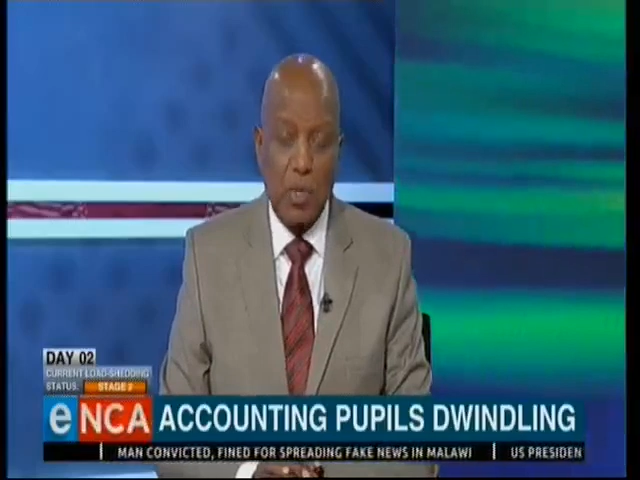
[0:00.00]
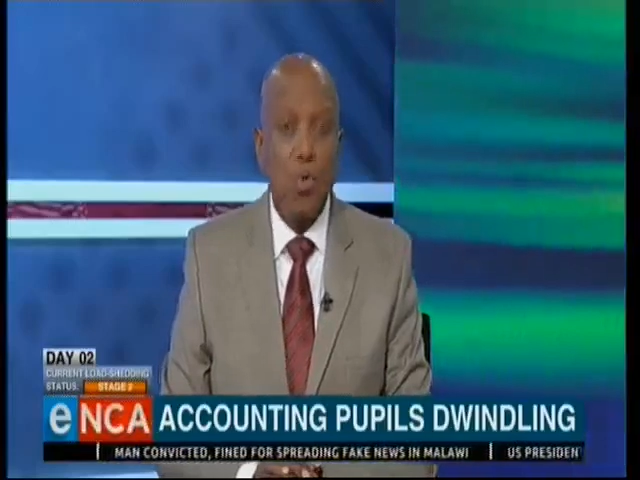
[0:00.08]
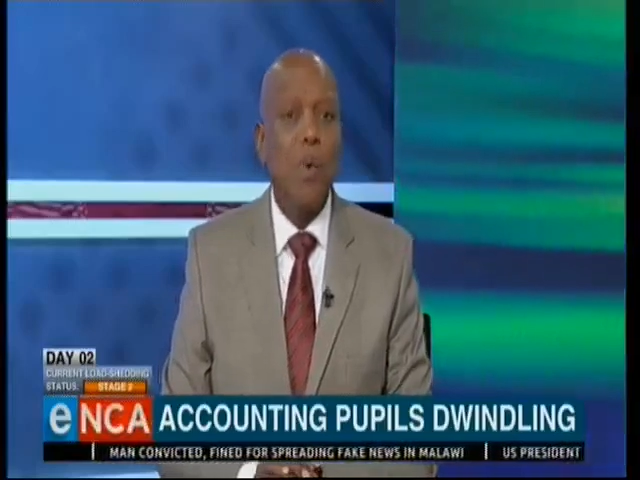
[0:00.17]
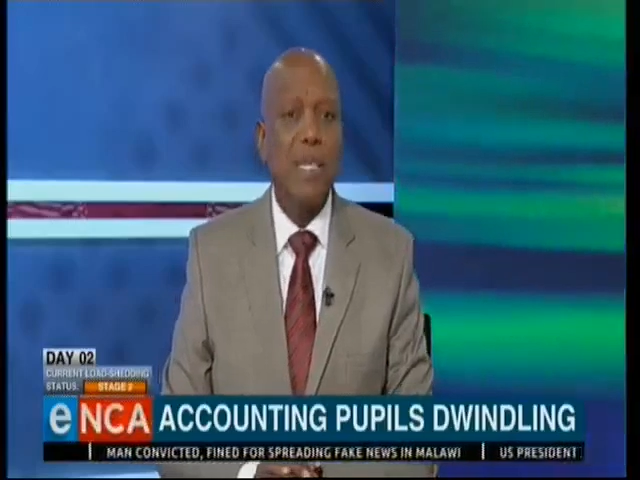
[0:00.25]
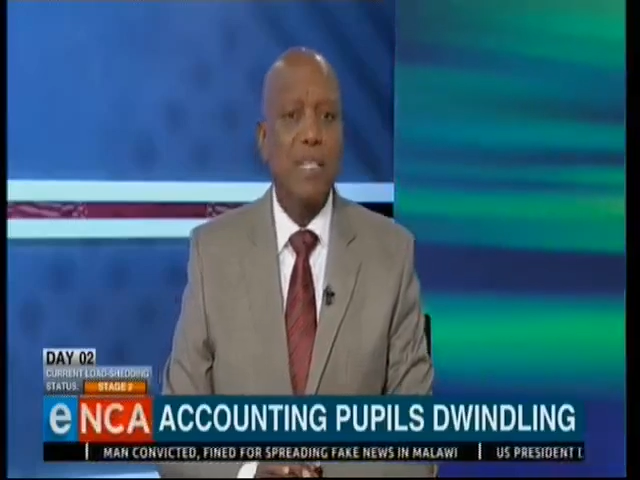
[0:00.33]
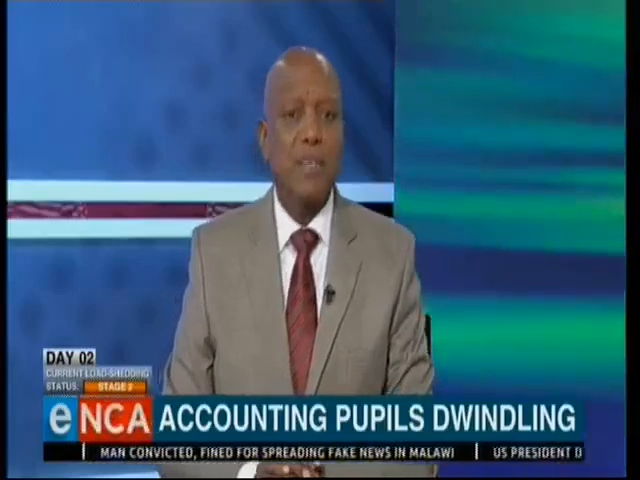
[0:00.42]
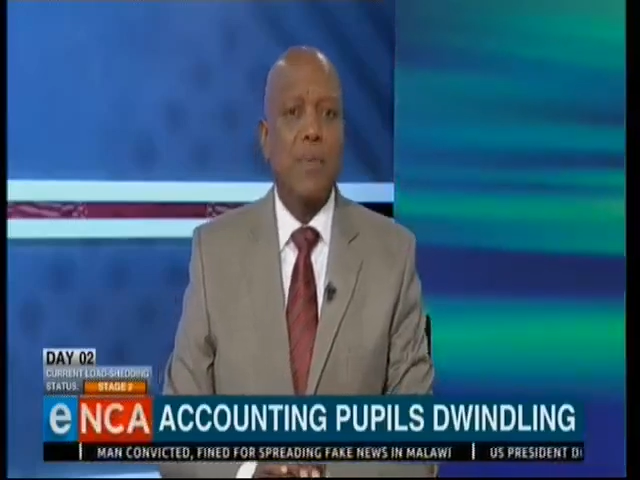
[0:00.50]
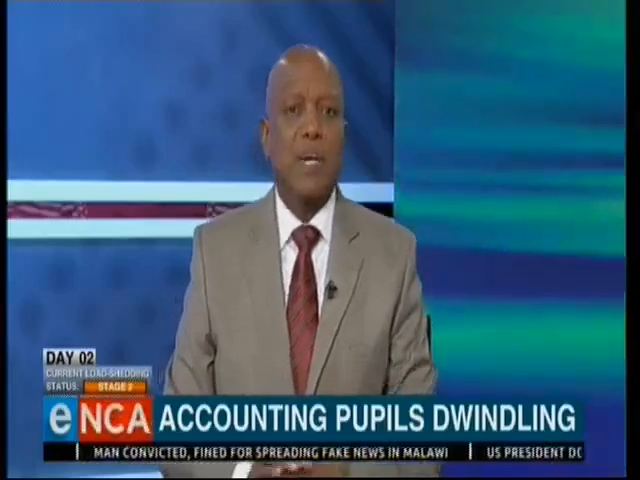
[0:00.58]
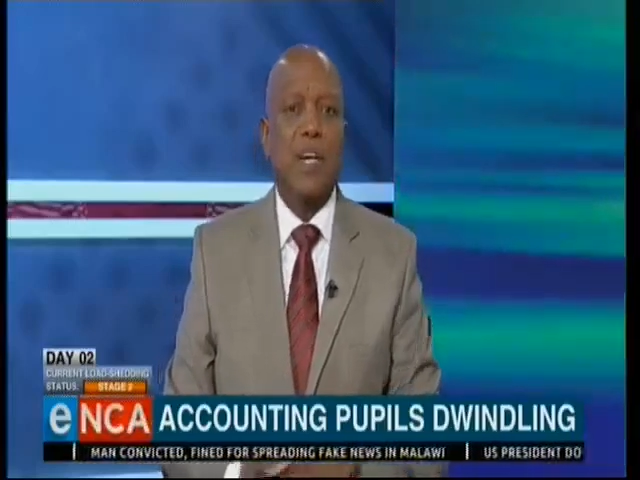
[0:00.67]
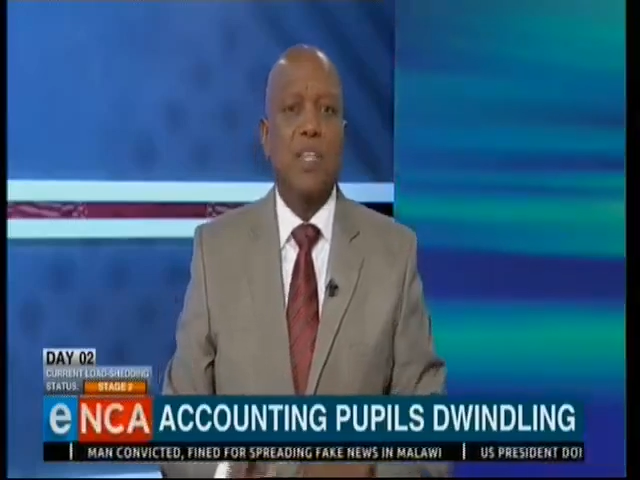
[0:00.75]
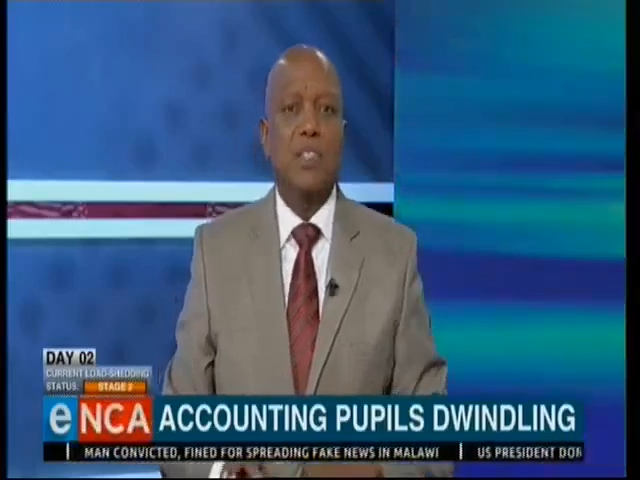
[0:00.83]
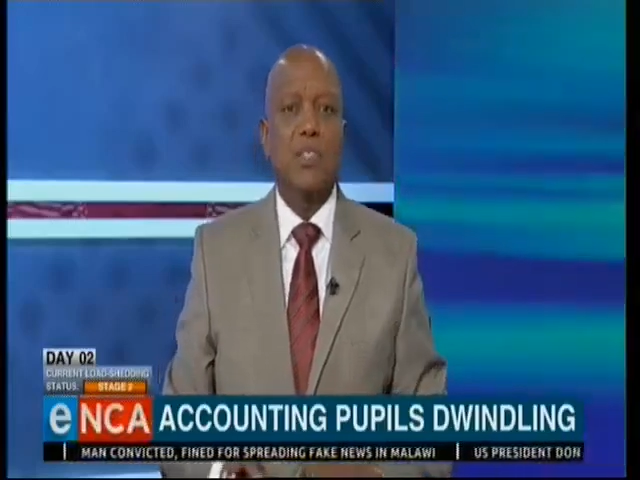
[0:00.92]
So what
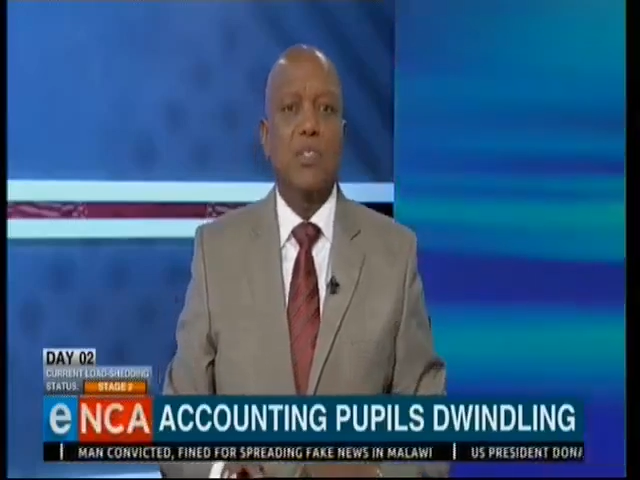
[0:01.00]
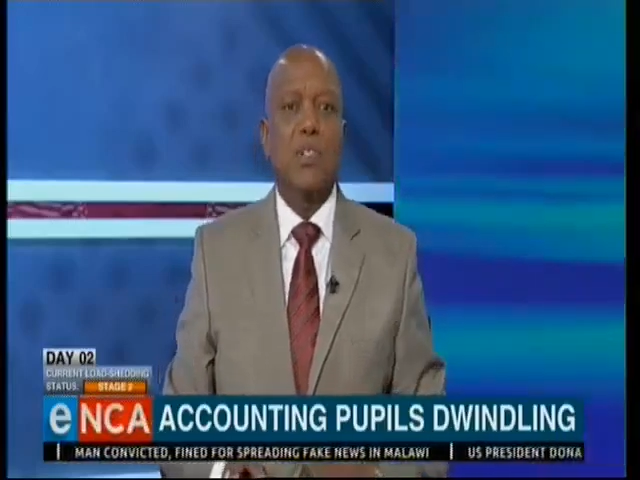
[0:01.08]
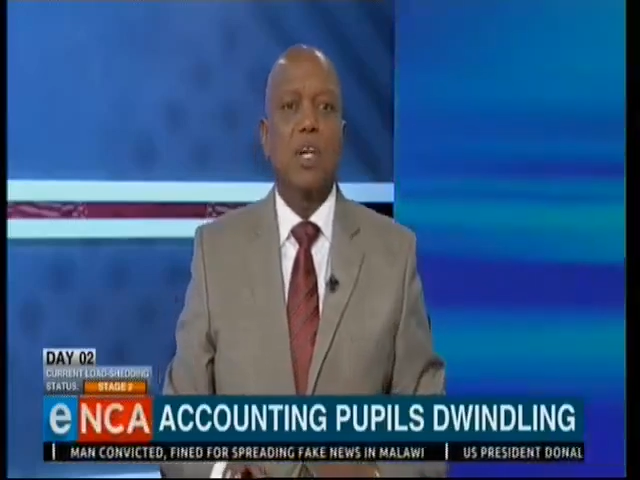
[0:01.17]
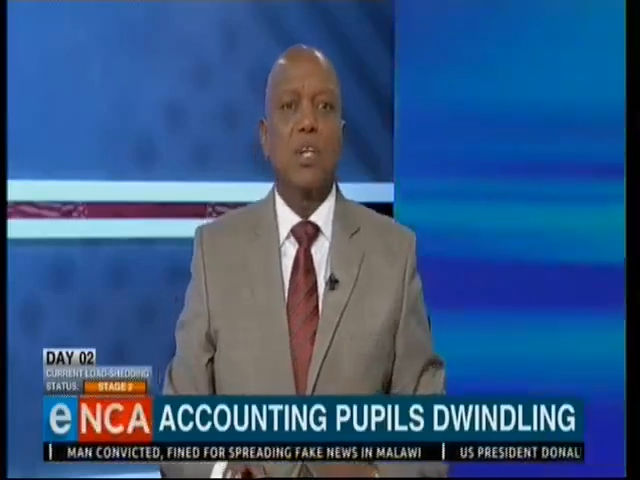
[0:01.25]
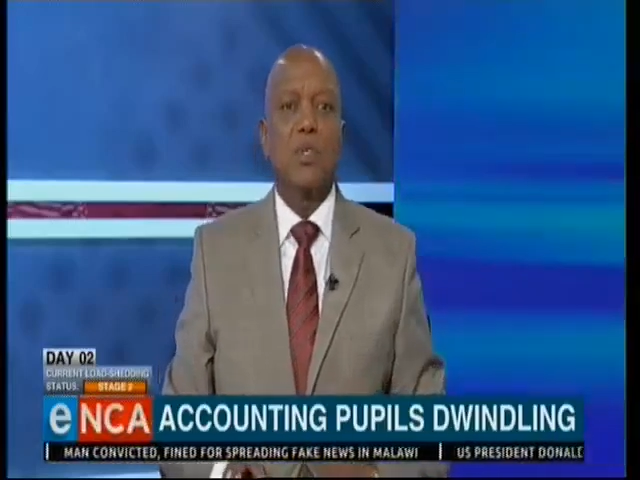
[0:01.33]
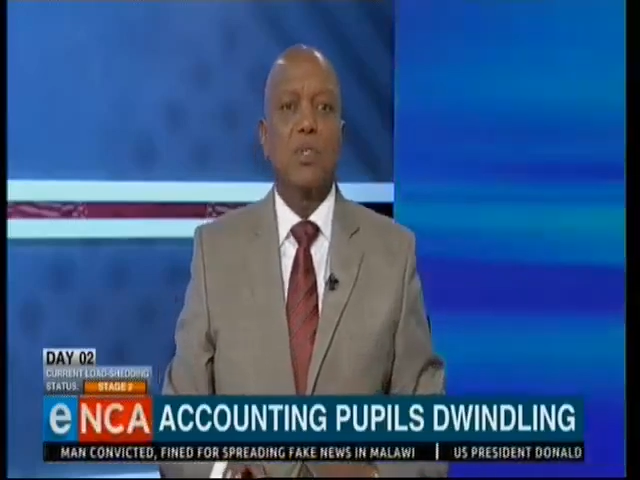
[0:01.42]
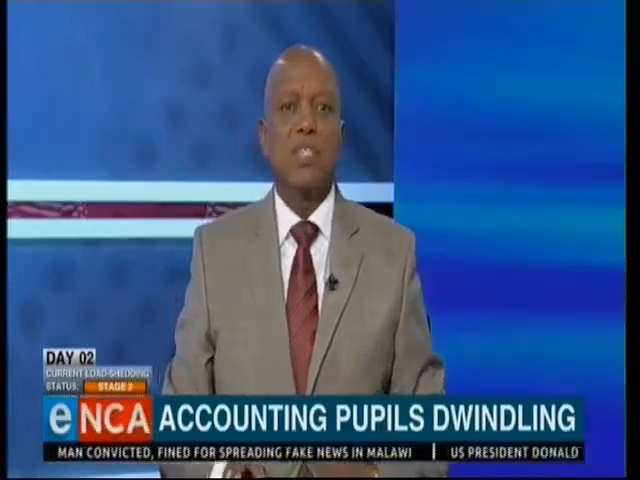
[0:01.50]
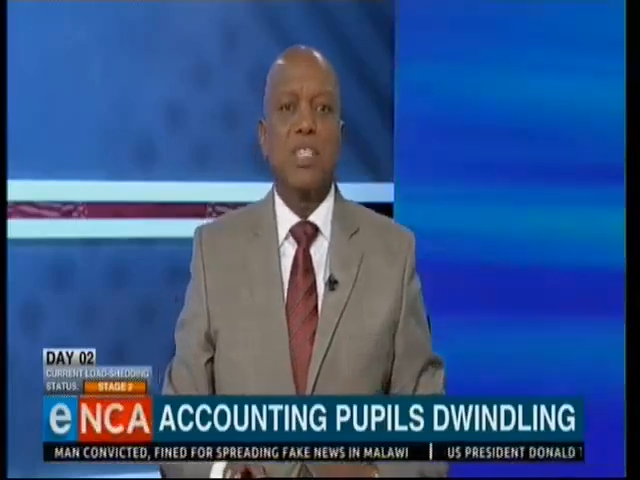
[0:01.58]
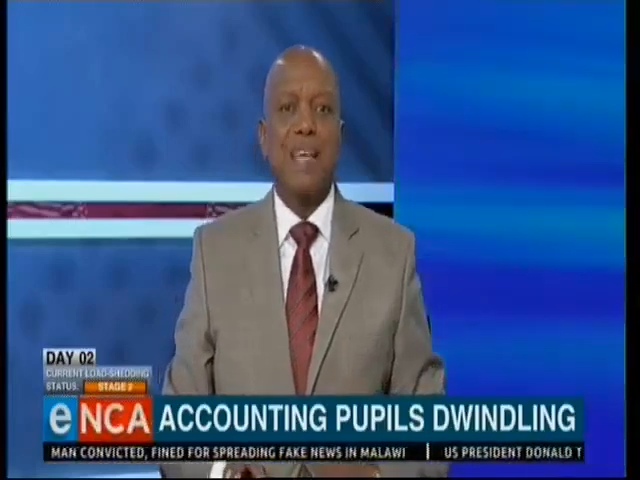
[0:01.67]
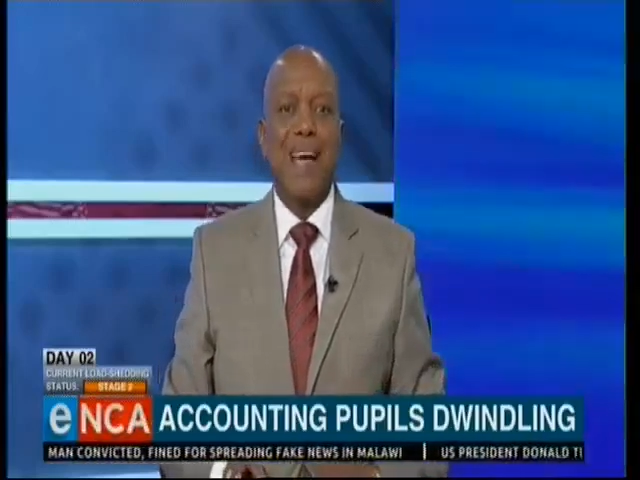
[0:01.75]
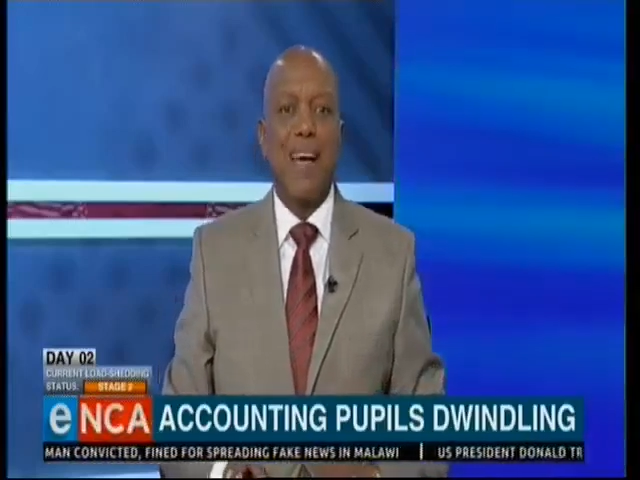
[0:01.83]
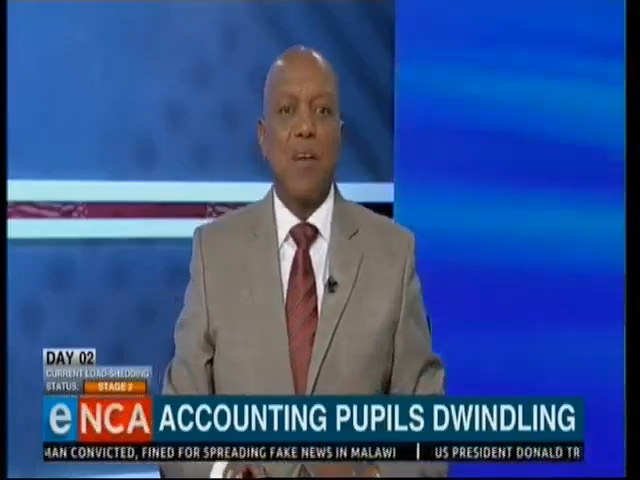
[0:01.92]
repercussions could
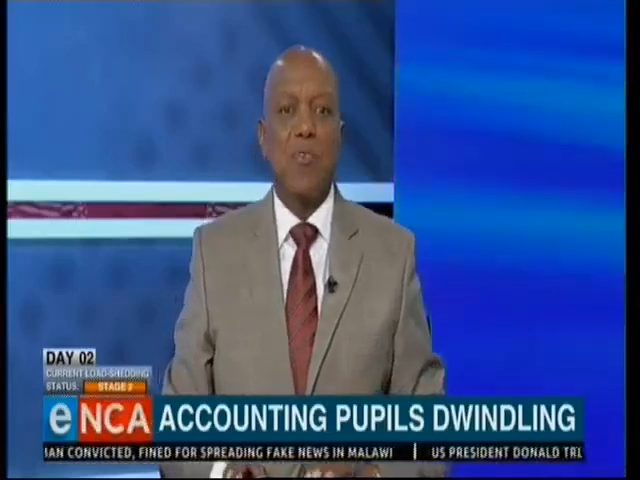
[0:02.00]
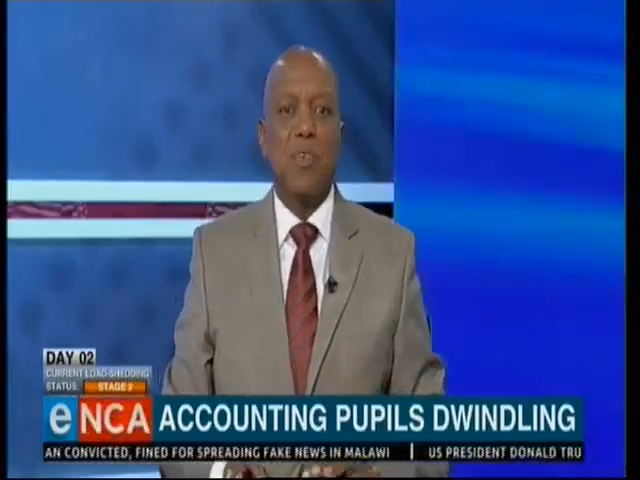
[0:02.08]
this have